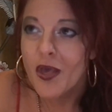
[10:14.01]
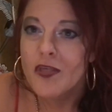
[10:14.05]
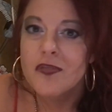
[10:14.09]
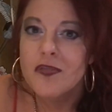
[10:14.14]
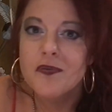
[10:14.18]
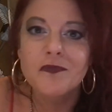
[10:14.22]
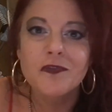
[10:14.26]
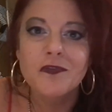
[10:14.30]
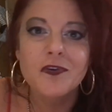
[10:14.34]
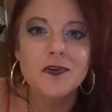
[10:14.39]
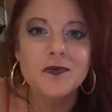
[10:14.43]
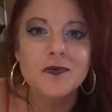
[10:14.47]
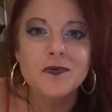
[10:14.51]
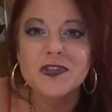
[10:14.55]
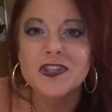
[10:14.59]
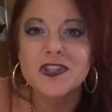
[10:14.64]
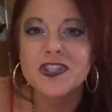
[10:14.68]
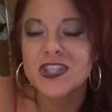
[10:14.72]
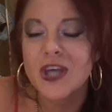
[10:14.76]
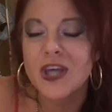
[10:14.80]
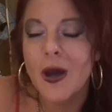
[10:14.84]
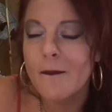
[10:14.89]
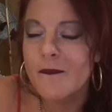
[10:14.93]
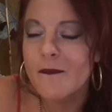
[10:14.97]
through
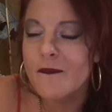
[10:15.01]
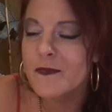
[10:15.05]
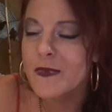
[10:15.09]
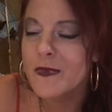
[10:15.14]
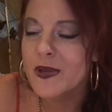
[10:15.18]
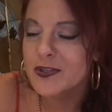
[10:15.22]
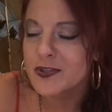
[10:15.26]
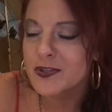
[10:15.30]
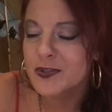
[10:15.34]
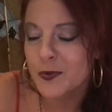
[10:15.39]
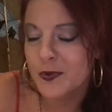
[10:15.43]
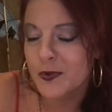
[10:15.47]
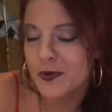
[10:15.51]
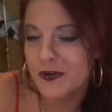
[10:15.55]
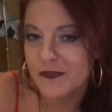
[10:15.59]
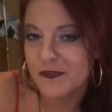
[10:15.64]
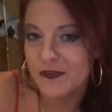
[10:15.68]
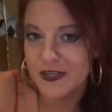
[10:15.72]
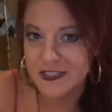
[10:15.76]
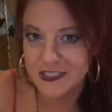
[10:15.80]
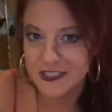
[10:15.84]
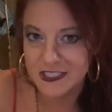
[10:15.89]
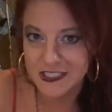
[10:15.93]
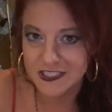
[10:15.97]
some sort of
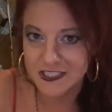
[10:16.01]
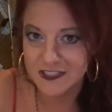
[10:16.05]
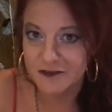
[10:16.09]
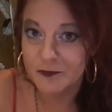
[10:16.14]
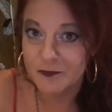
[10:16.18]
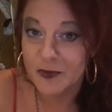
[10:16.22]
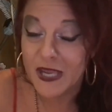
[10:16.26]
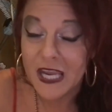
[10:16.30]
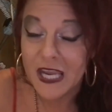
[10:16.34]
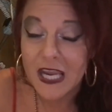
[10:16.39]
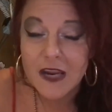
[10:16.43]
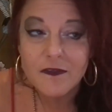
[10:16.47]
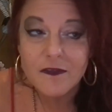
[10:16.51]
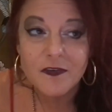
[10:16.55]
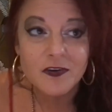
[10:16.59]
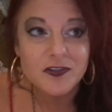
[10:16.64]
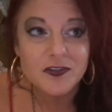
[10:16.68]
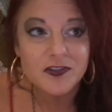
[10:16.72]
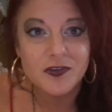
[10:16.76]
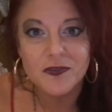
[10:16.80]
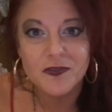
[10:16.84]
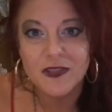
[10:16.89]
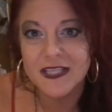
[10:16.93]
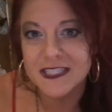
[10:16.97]
addictive behavior
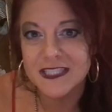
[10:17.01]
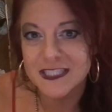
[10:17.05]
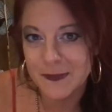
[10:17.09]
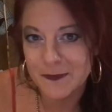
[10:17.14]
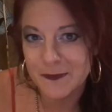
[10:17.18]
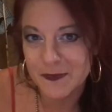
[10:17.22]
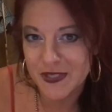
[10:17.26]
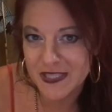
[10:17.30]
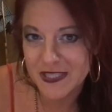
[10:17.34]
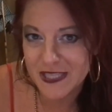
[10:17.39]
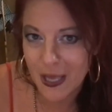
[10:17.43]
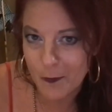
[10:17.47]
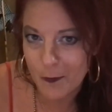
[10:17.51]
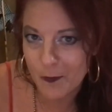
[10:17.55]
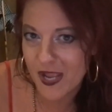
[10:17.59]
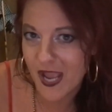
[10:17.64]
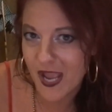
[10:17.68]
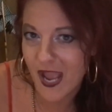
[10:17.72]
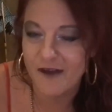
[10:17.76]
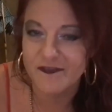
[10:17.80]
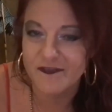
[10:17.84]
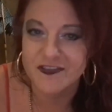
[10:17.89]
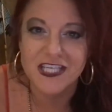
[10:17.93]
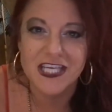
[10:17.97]
so that's something that we
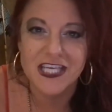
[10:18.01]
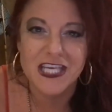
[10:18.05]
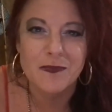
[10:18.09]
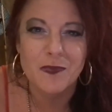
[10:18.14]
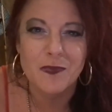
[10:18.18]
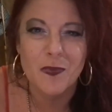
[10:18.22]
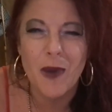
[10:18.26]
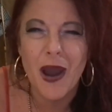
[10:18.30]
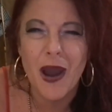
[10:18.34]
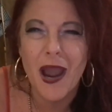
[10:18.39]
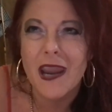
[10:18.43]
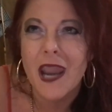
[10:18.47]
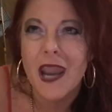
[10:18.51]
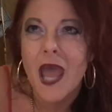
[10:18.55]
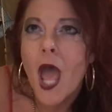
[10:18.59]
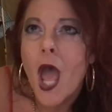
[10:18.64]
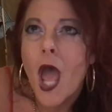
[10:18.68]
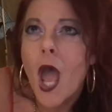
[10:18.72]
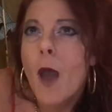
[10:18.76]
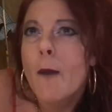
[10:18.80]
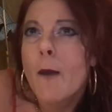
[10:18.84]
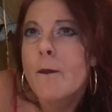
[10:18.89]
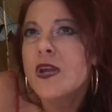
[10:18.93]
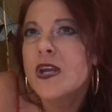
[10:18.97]
have to keep in mind
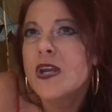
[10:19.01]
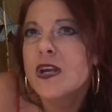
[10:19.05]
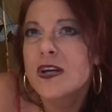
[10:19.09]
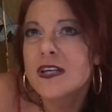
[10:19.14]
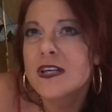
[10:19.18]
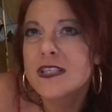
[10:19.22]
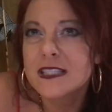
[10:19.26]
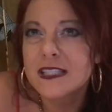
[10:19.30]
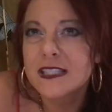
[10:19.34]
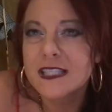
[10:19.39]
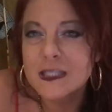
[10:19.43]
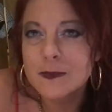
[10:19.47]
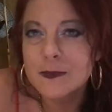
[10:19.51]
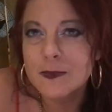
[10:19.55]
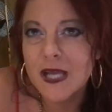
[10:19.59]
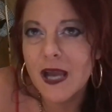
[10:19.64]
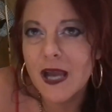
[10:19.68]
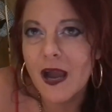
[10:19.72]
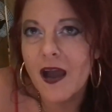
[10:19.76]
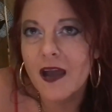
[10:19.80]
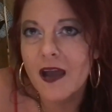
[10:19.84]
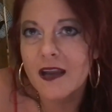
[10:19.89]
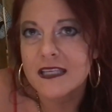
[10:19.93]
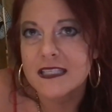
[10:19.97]
because let's be
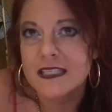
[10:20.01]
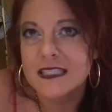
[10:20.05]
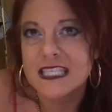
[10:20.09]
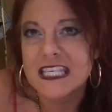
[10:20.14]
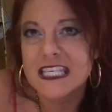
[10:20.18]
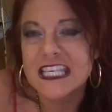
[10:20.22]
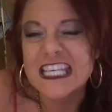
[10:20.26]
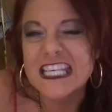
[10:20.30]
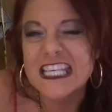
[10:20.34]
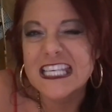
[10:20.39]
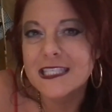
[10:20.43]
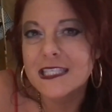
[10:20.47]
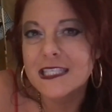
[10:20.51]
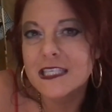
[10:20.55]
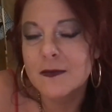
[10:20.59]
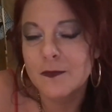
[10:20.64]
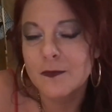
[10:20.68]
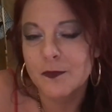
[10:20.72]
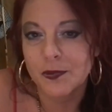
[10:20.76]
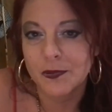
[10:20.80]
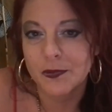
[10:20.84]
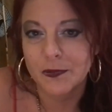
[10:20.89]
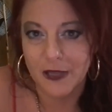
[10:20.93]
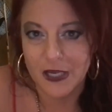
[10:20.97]
honest is
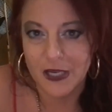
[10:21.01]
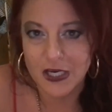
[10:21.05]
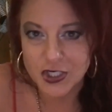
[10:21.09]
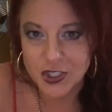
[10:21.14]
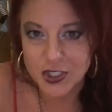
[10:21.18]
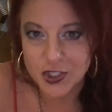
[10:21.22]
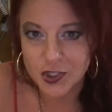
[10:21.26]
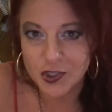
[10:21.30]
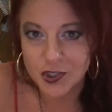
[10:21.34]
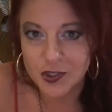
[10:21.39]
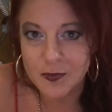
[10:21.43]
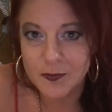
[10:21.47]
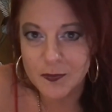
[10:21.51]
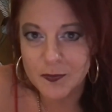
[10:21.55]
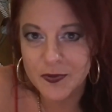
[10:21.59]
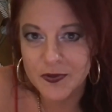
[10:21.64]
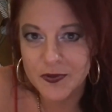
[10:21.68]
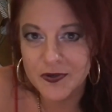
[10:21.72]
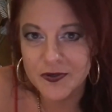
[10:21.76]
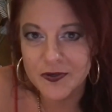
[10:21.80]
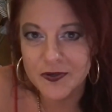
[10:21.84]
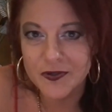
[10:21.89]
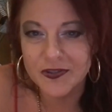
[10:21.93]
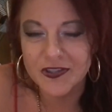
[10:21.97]
it
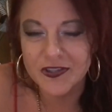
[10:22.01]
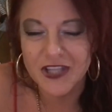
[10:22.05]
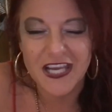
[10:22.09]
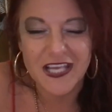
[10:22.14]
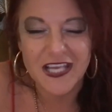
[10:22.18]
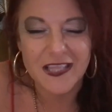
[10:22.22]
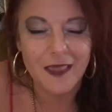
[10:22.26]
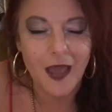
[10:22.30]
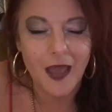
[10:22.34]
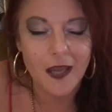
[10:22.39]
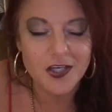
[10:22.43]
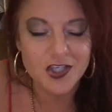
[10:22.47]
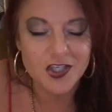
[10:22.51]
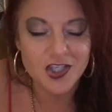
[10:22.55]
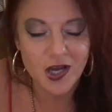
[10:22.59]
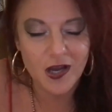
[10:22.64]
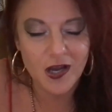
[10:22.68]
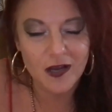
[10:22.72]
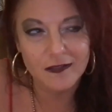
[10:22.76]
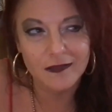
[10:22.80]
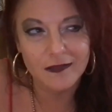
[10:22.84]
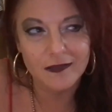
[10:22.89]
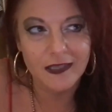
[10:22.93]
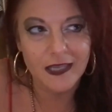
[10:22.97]
pleasurable like that
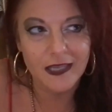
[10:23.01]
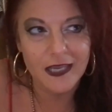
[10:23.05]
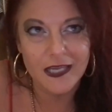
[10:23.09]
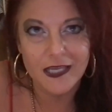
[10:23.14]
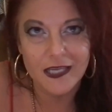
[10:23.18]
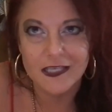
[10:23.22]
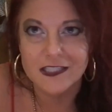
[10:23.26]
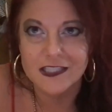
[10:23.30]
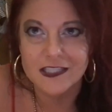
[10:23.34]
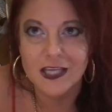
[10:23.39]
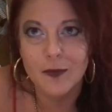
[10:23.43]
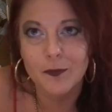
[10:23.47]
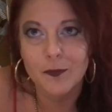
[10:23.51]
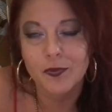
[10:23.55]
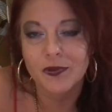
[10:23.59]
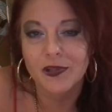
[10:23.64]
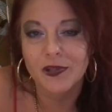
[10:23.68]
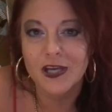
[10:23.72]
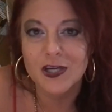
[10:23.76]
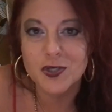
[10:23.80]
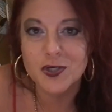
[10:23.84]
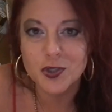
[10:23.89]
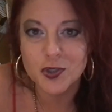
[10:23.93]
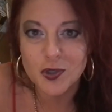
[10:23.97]
chocolate cake is it
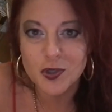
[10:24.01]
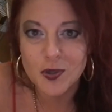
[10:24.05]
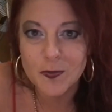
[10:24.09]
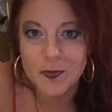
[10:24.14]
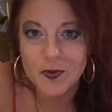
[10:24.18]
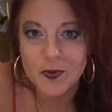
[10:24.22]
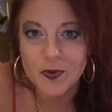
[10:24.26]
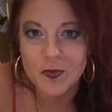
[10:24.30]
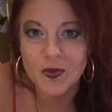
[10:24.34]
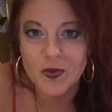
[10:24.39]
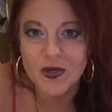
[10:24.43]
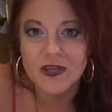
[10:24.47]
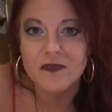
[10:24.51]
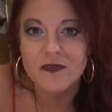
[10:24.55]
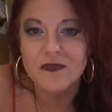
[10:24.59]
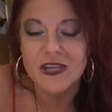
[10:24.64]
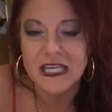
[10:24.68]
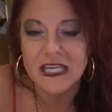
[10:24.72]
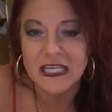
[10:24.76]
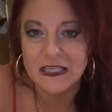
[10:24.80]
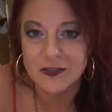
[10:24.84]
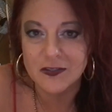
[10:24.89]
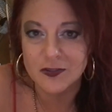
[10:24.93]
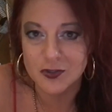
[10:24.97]
pleasurable when you've
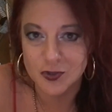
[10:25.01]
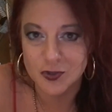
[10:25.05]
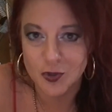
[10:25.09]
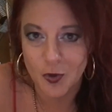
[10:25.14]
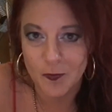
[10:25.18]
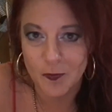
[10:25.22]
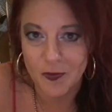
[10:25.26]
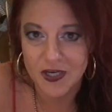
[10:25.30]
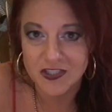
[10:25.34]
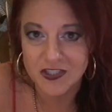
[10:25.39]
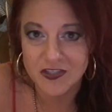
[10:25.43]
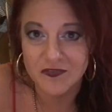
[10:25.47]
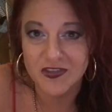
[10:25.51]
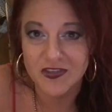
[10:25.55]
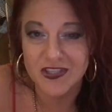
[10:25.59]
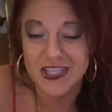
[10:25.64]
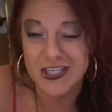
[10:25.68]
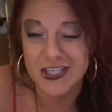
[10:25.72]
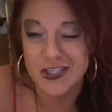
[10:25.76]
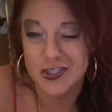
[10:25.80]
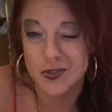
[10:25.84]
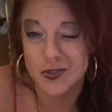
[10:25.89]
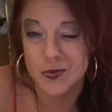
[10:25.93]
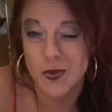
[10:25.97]
eaten so much of it
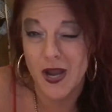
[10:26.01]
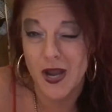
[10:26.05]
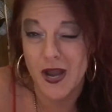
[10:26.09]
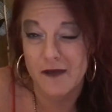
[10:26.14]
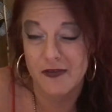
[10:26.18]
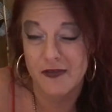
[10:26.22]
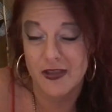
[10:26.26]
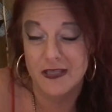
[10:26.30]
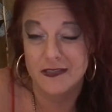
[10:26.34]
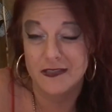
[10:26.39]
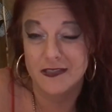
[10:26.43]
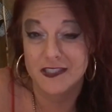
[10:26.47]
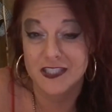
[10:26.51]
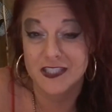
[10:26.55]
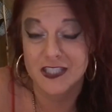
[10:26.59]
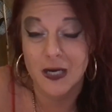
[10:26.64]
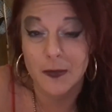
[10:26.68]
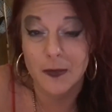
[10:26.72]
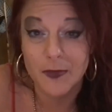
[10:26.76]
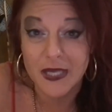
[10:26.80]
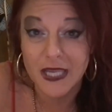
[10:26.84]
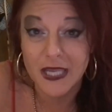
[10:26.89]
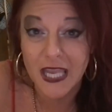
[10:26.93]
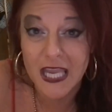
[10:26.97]
that you have a
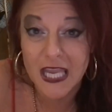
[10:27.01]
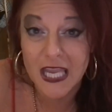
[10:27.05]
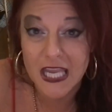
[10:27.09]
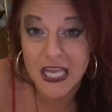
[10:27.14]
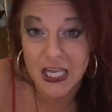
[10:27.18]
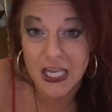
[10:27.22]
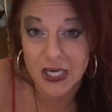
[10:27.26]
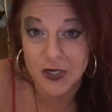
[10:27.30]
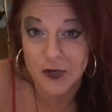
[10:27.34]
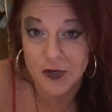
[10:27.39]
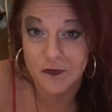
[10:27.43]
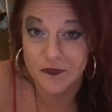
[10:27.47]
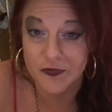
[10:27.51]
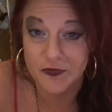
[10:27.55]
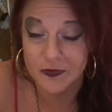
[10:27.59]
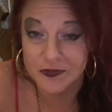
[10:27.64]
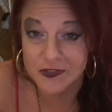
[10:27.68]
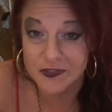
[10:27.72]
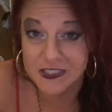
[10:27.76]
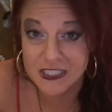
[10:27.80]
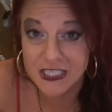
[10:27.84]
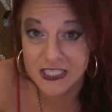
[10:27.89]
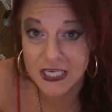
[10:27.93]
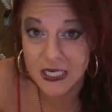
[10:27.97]
stomach ache and you feel
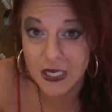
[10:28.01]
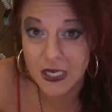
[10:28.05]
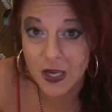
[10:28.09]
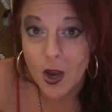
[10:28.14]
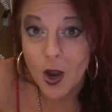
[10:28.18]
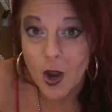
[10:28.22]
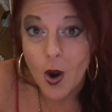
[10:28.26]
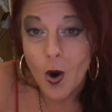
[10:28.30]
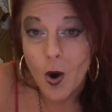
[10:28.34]
sick